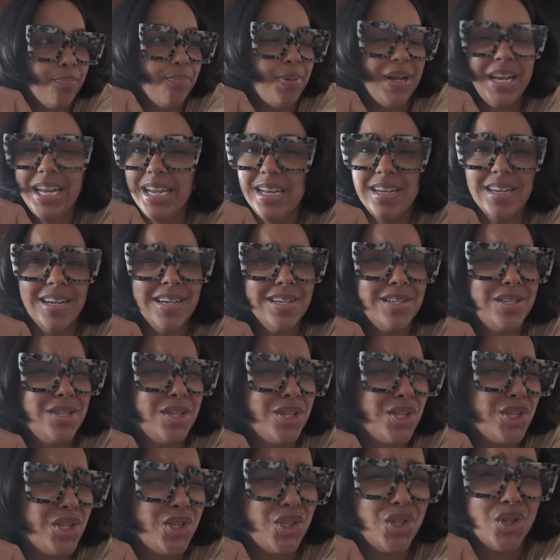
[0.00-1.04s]
But he
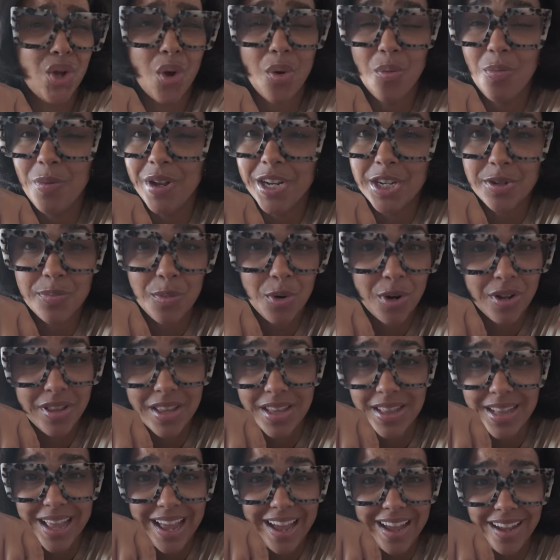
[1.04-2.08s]
does so much more
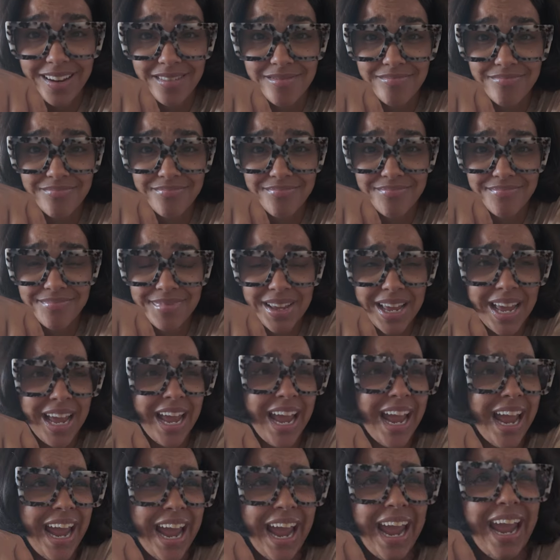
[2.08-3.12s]
than that.
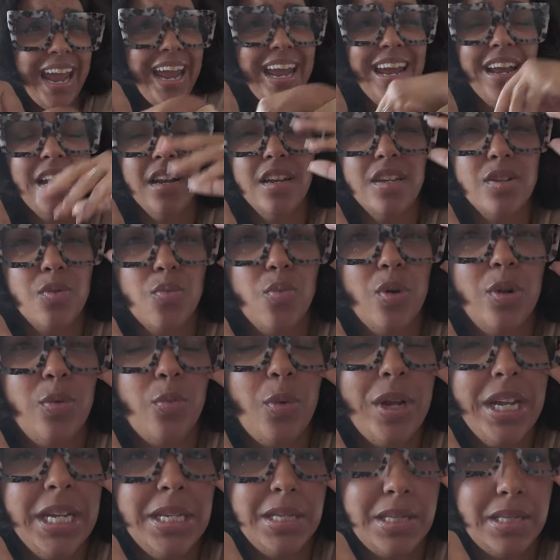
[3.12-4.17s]
And
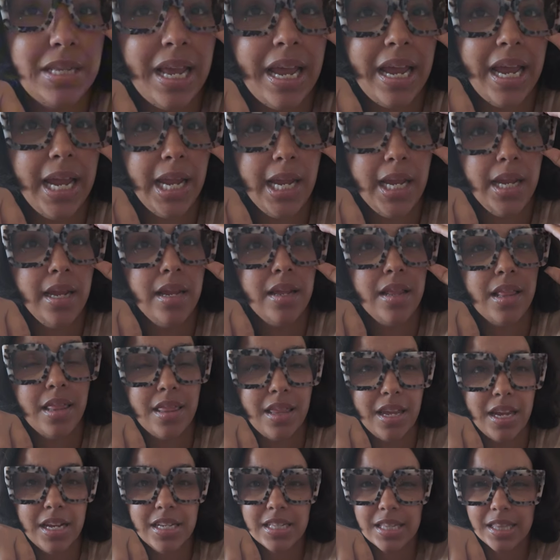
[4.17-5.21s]
when we say
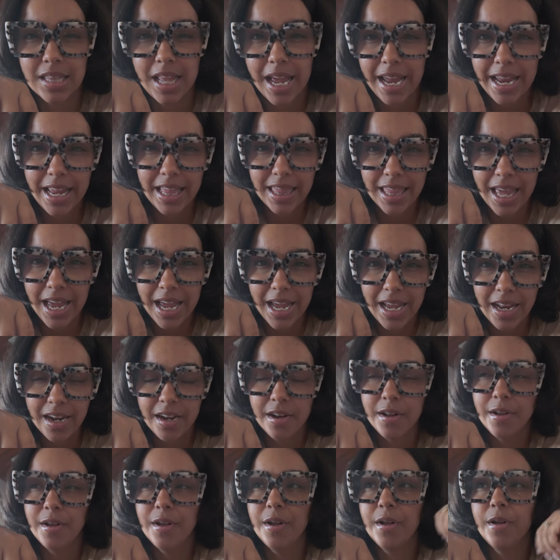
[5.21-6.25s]
things like that,
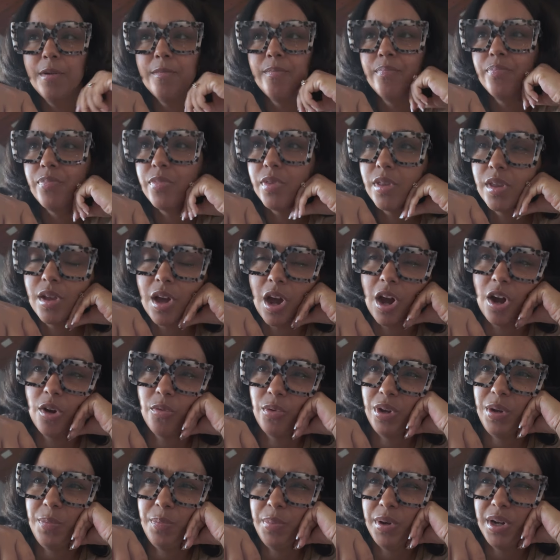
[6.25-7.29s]
are
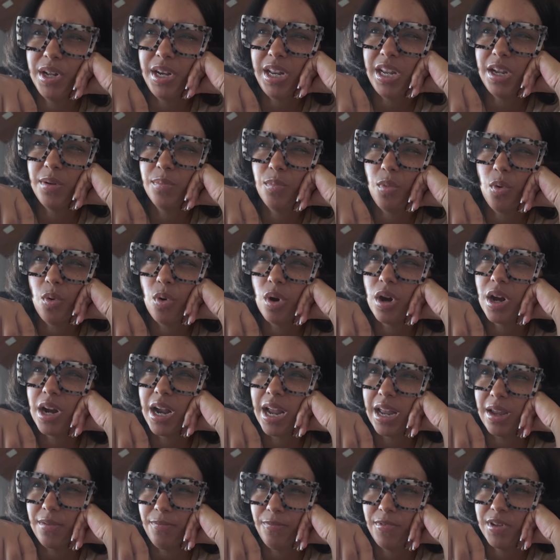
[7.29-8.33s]
we putting
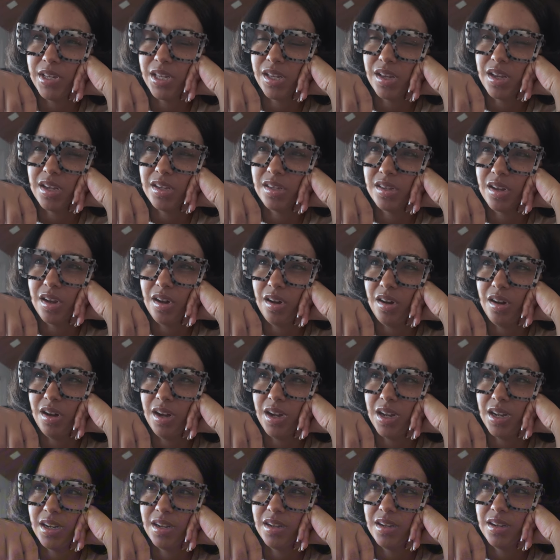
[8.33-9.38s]
more emphasis
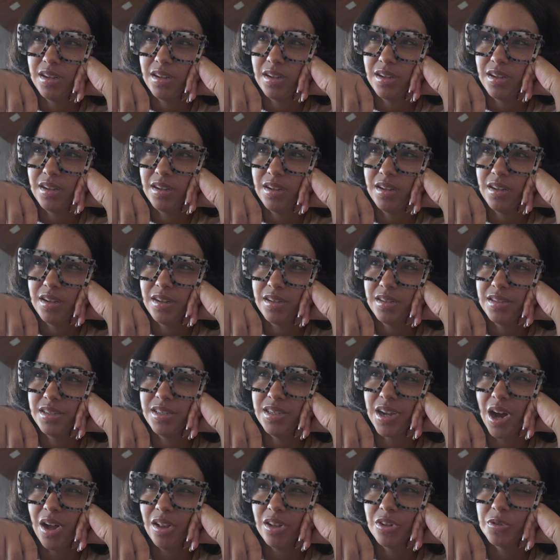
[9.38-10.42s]
on
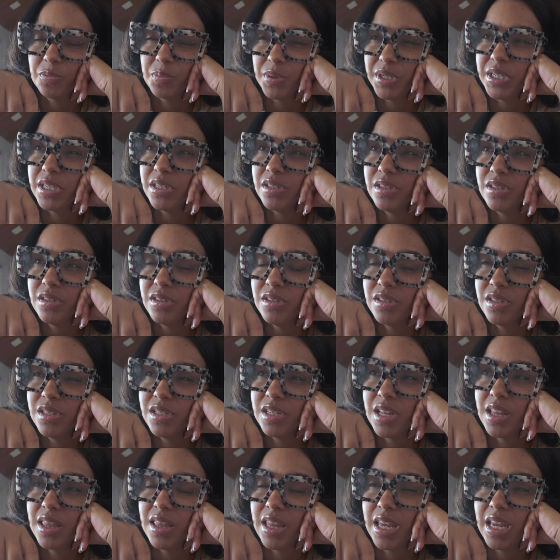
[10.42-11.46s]
dollar
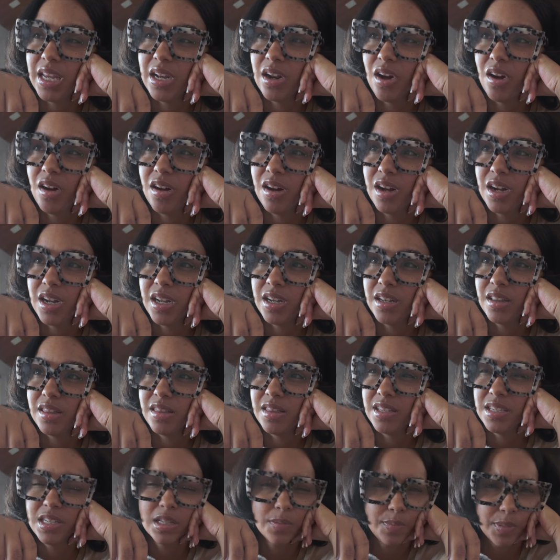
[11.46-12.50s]
bills than
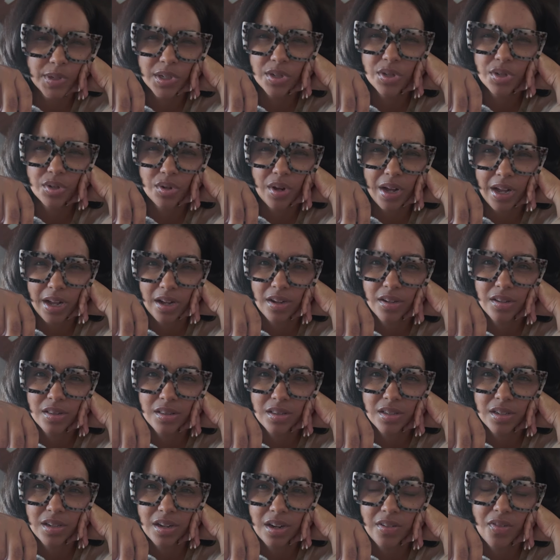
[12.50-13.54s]
on the spiritual health
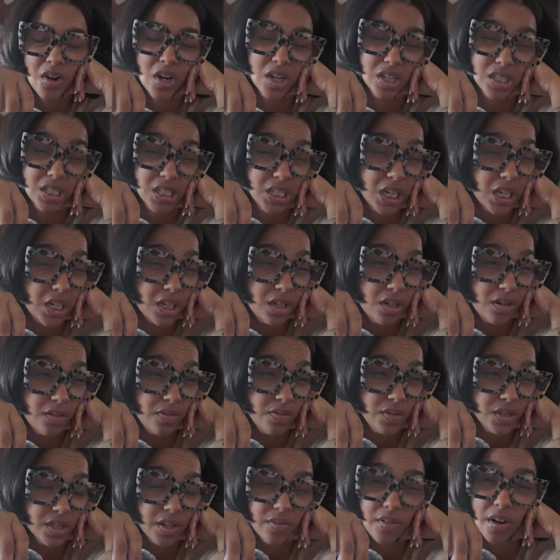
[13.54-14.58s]
of
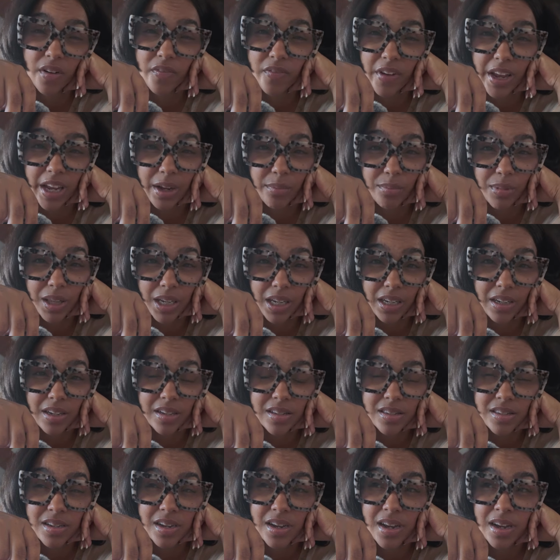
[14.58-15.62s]
ourselves, of our
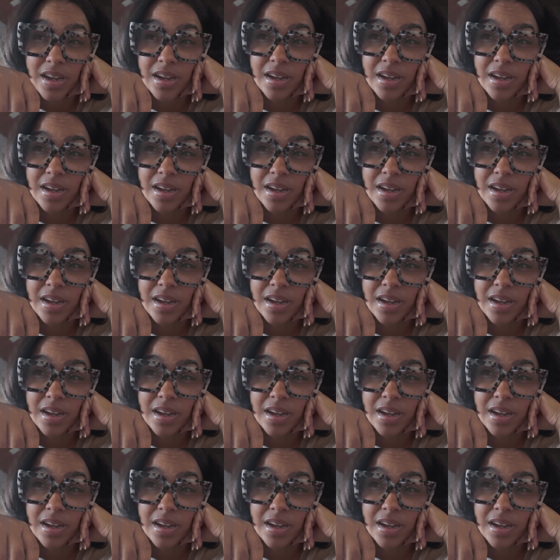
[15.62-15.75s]
families?